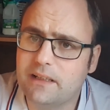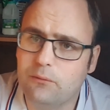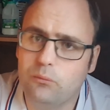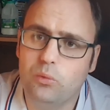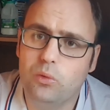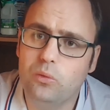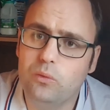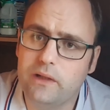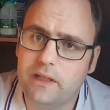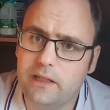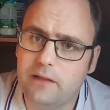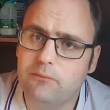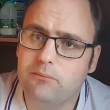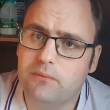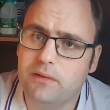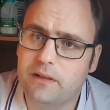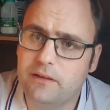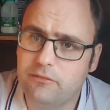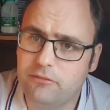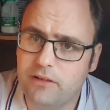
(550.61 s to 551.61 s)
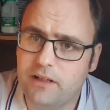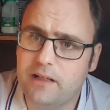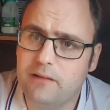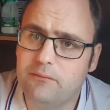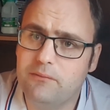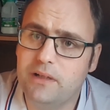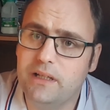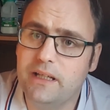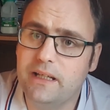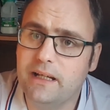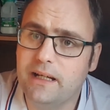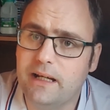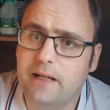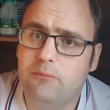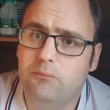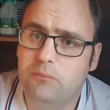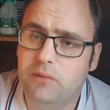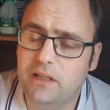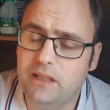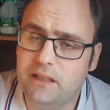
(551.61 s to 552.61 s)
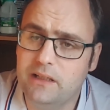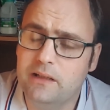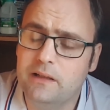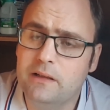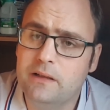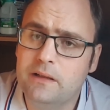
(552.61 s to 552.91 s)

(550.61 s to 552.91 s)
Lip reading: and will keep my family and me.